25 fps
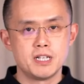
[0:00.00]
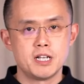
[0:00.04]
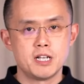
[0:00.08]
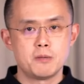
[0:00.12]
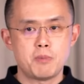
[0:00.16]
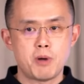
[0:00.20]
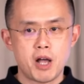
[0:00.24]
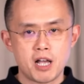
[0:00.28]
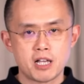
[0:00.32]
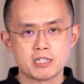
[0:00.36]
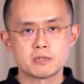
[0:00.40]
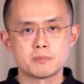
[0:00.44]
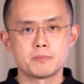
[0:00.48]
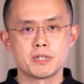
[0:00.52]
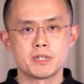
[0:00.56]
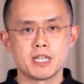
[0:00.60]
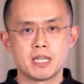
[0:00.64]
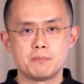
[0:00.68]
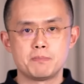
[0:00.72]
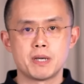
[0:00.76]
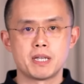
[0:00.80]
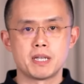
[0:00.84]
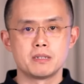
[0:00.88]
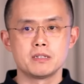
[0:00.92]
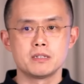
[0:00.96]
Uh,
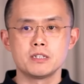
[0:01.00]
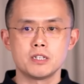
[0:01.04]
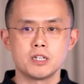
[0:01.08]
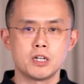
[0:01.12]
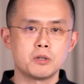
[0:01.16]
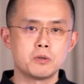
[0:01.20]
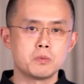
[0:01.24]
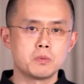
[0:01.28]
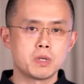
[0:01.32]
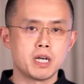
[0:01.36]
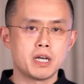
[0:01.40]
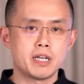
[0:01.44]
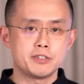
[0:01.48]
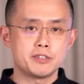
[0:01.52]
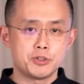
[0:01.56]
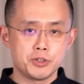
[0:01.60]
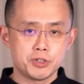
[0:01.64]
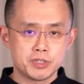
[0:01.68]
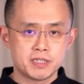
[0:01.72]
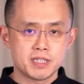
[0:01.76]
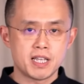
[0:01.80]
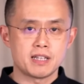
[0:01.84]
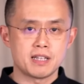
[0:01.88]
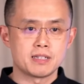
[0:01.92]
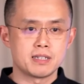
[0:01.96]
possibly, but you know, as
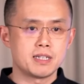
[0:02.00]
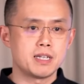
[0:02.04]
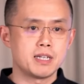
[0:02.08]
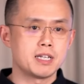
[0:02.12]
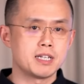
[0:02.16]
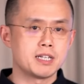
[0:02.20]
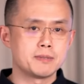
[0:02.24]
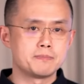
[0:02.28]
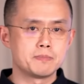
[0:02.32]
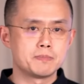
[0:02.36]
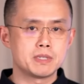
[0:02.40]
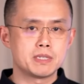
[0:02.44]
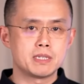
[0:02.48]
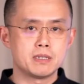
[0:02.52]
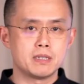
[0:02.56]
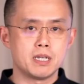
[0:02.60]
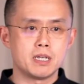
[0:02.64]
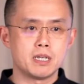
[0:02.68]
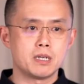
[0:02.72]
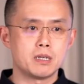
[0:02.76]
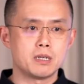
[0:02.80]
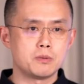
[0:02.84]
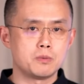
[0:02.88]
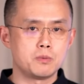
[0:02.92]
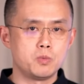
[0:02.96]
you said, um,
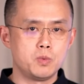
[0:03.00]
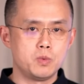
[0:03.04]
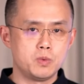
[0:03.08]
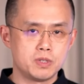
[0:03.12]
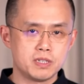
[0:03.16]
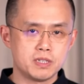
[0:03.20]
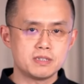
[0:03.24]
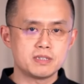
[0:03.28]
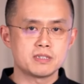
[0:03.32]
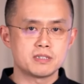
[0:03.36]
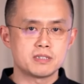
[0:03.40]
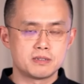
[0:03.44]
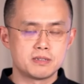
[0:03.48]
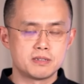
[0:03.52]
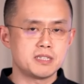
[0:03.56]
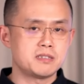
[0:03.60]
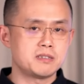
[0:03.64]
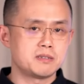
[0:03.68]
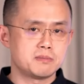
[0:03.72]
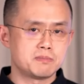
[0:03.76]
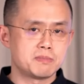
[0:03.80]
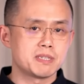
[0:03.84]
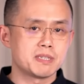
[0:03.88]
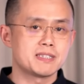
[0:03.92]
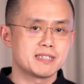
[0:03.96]
uh, this is
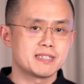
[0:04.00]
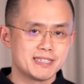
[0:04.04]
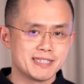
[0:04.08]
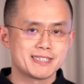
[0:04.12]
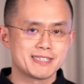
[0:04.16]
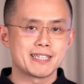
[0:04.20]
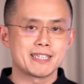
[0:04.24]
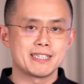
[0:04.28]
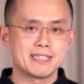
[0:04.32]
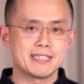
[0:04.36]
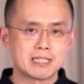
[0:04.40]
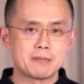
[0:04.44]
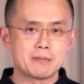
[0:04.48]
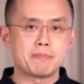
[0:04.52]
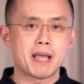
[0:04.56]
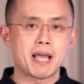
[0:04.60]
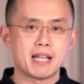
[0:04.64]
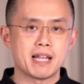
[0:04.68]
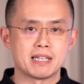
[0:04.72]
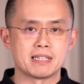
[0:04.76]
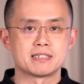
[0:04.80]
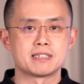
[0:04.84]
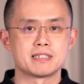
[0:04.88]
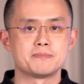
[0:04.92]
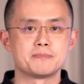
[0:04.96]
this is it's a, it's a
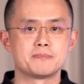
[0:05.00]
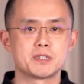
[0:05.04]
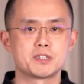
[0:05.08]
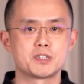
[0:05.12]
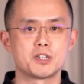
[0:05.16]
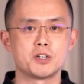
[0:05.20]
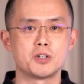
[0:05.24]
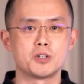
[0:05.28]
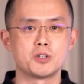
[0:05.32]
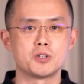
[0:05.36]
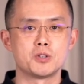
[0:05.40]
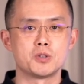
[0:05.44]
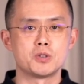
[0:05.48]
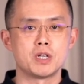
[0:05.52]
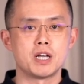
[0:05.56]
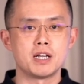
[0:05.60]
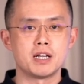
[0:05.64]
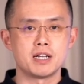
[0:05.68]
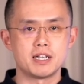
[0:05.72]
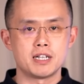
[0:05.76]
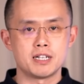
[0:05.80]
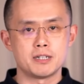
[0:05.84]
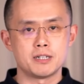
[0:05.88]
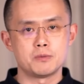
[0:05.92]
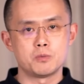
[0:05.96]
balance. So
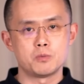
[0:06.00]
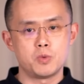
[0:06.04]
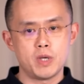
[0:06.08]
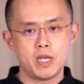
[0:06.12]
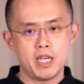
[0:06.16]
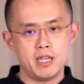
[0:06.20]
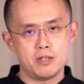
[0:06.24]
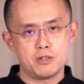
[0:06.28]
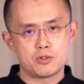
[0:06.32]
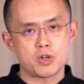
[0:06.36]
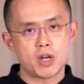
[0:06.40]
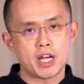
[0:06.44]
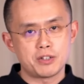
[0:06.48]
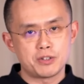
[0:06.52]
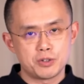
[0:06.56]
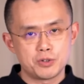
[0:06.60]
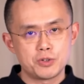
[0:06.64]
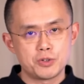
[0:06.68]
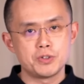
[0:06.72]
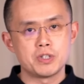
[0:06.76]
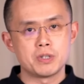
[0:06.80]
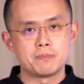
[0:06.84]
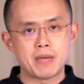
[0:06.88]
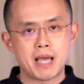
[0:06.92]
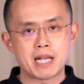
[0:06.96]
um, we try to
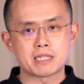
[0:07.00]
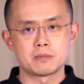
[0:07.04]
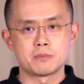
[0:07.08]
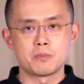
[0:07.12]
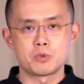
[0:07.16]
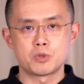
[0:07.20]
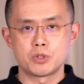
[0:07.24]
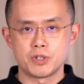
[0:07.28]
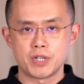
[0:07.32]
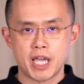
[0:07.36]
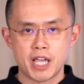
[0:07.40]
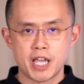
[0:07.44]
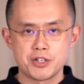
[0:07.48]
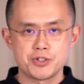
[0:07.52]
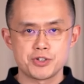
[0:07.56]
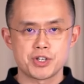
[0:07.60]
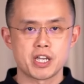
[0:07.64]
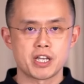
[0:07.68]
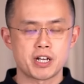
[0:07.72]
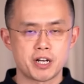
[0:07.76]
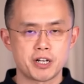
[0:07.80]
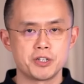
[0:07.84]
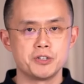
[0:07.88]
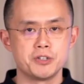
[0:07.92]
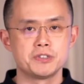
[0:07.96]
do the maximum to
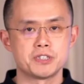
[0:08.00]
educate our